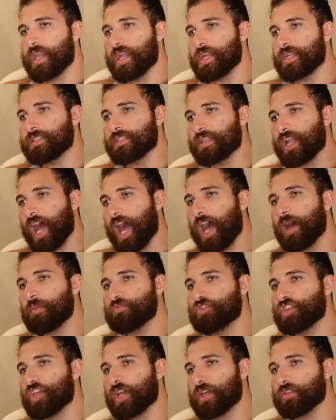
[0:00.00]
It's an
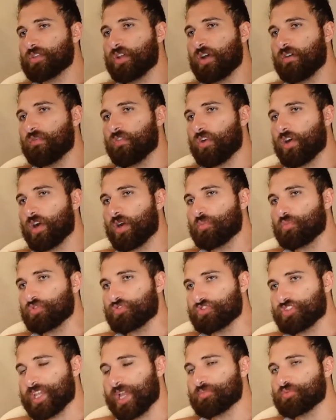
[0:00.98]
object of our
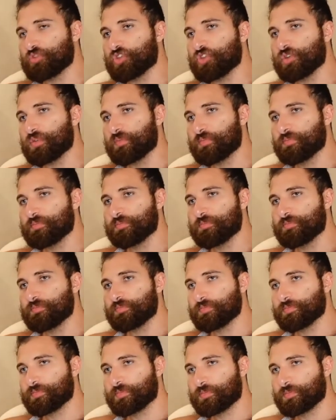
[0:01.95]
perception
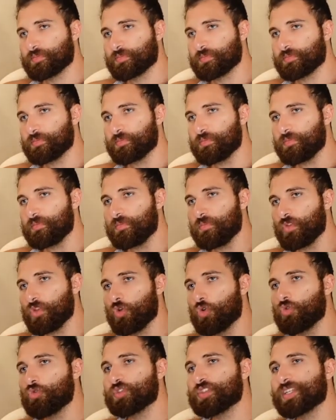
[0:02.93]

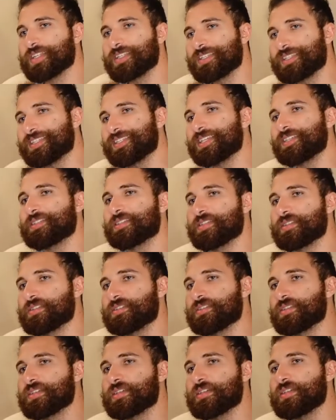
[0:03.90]
whose
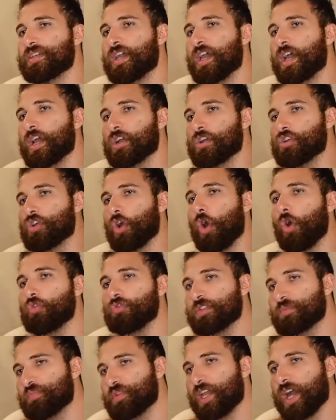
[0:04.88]
consistency
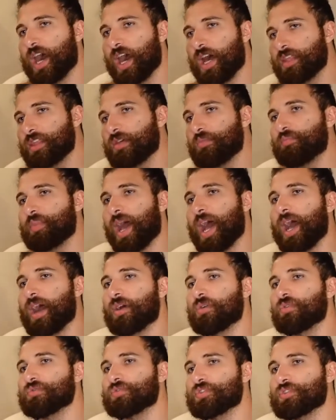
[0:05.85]
goes beyond the
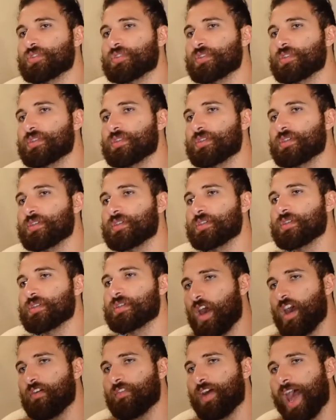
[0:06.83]
bounds
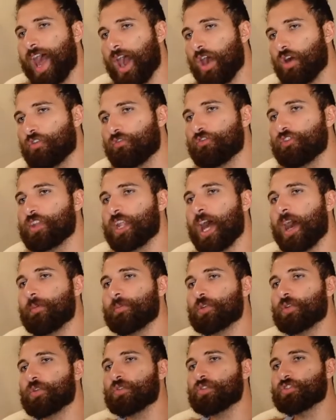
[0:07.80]
of our
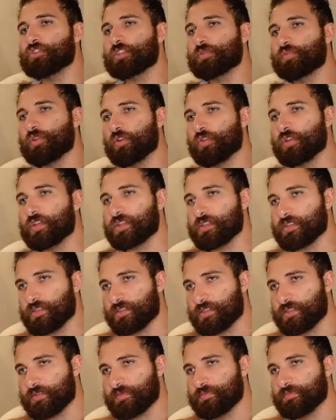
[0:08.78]
phenomenal
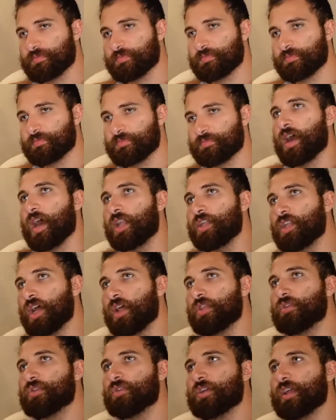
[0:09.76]
experience.
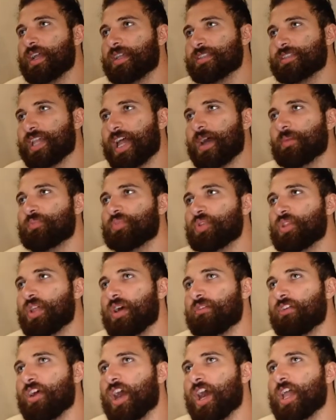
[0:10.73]
Another example
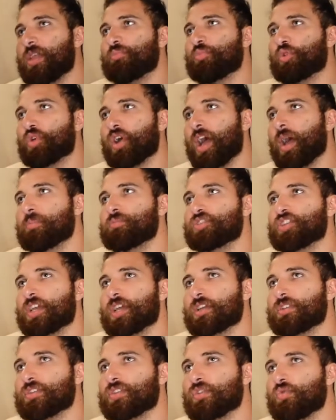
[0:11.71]
of a
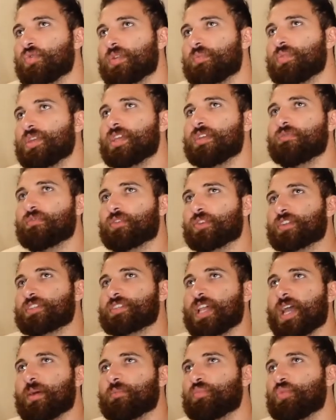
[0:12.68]
hyper-object would be, for
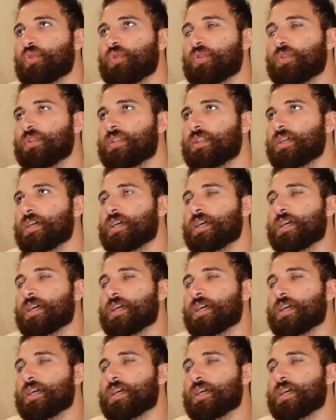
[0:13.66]
example,